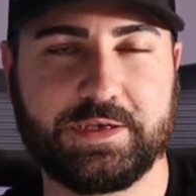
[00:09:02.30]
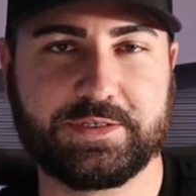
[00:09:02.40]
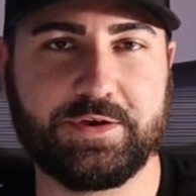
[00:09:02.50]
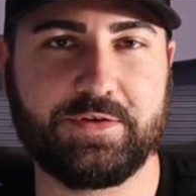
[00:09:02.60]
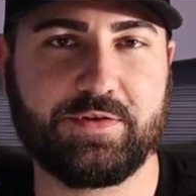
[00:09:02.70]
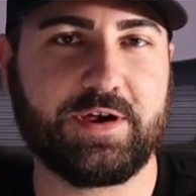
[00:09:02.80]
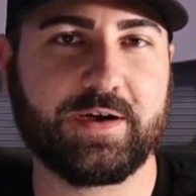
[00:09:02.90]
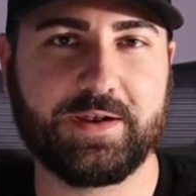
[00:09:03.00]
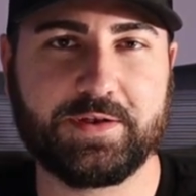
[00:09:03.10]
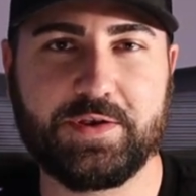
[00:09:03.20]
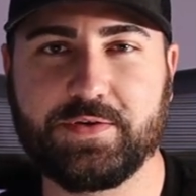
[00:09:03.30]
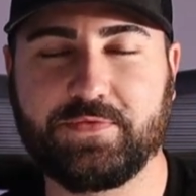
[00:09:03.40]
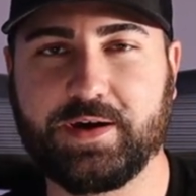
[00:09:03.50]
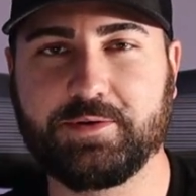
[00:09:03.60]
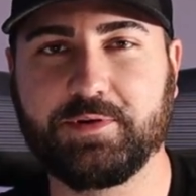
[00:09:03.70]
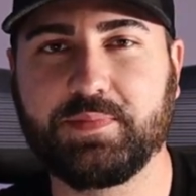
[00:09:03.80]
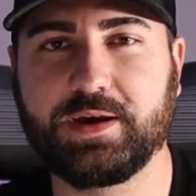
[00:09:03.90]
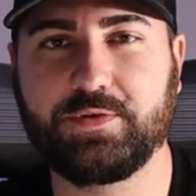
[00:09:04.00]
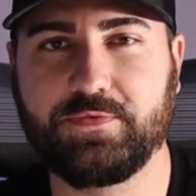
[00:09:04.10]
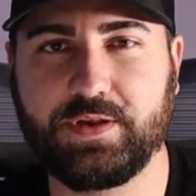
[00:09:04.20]
so they're not getting notified when
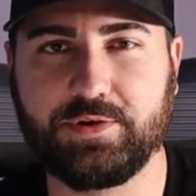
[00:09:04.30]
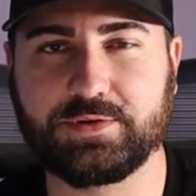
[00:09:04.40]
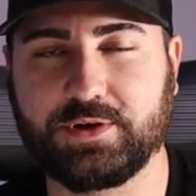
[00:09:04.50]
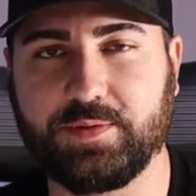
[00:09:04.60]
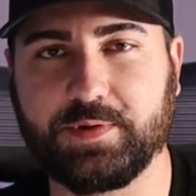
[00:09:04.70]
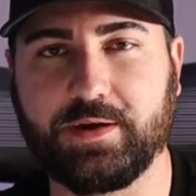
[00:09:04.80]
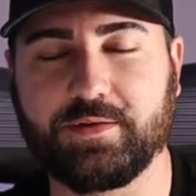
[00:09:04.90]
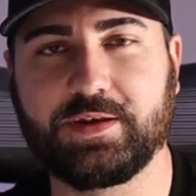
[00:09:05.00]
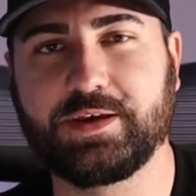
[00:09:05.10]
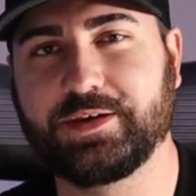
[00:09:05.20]
my new videos are coming out.